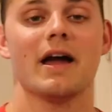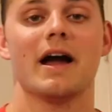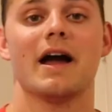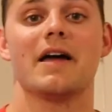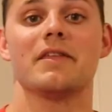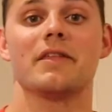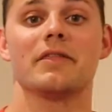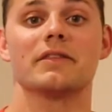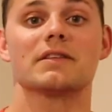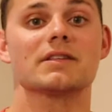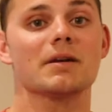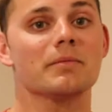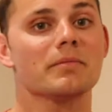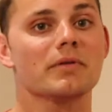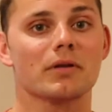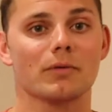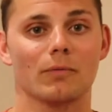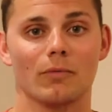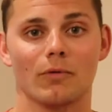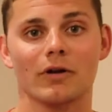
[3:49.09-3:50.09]
And then some
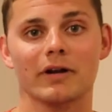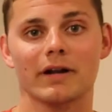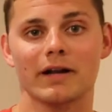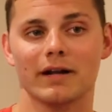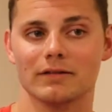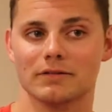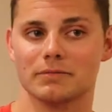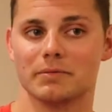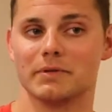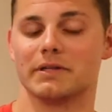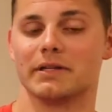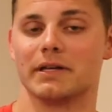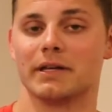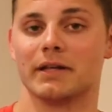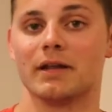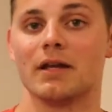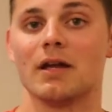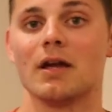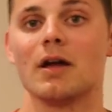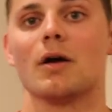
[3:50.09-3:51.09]
of the workouts we
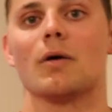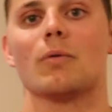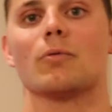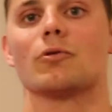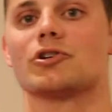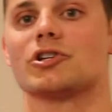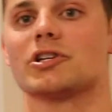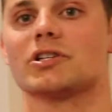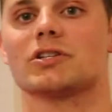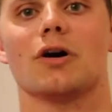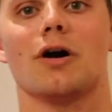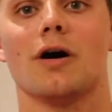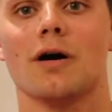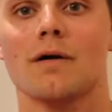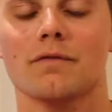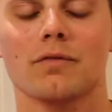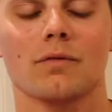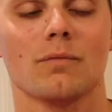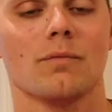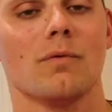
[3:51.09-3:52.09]
did were just
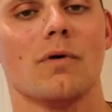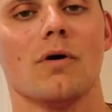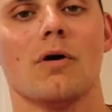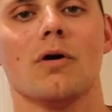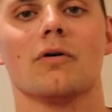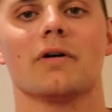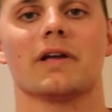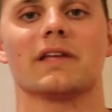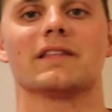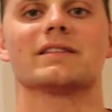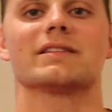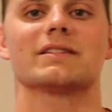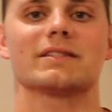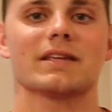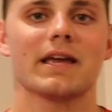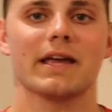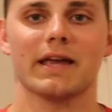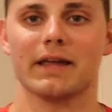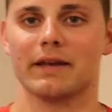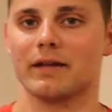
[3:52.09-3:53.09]
off the wall
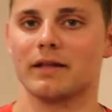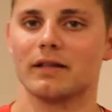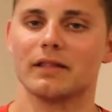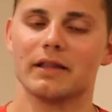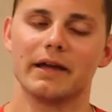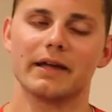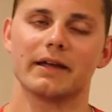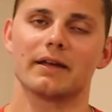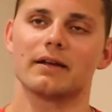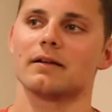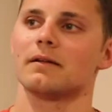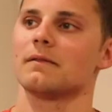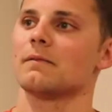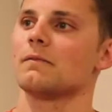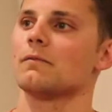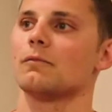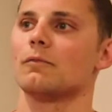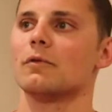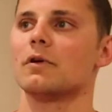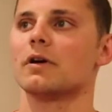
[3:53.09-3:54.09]
insane. Like,
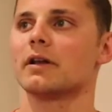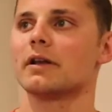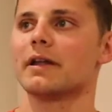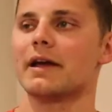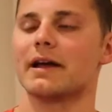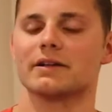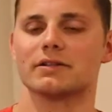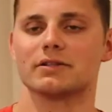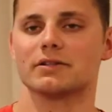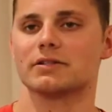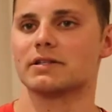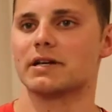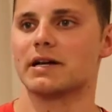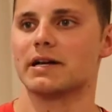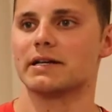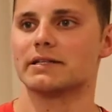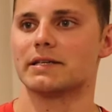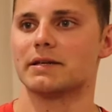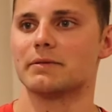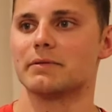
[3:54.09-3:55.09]
one
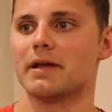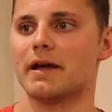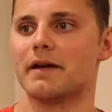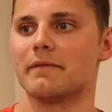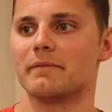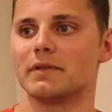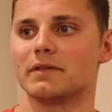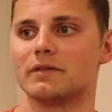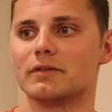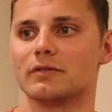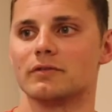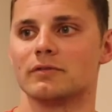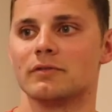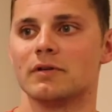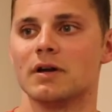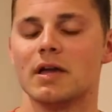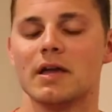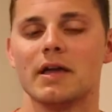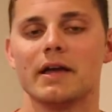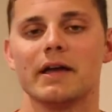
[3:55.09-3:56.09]
exercise he would have me do
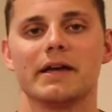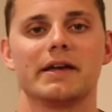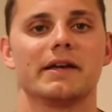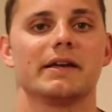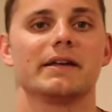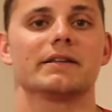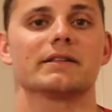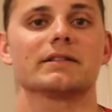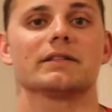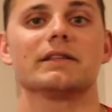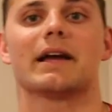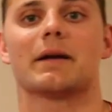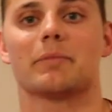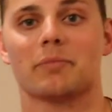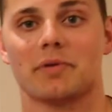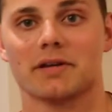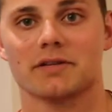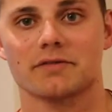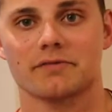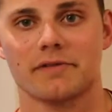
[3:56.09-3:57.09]
is leg
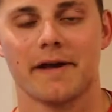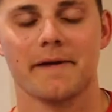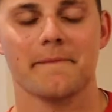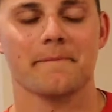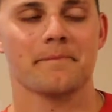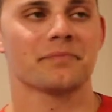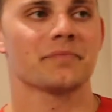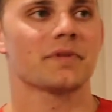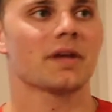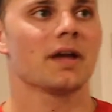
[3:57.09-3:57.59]
press, right?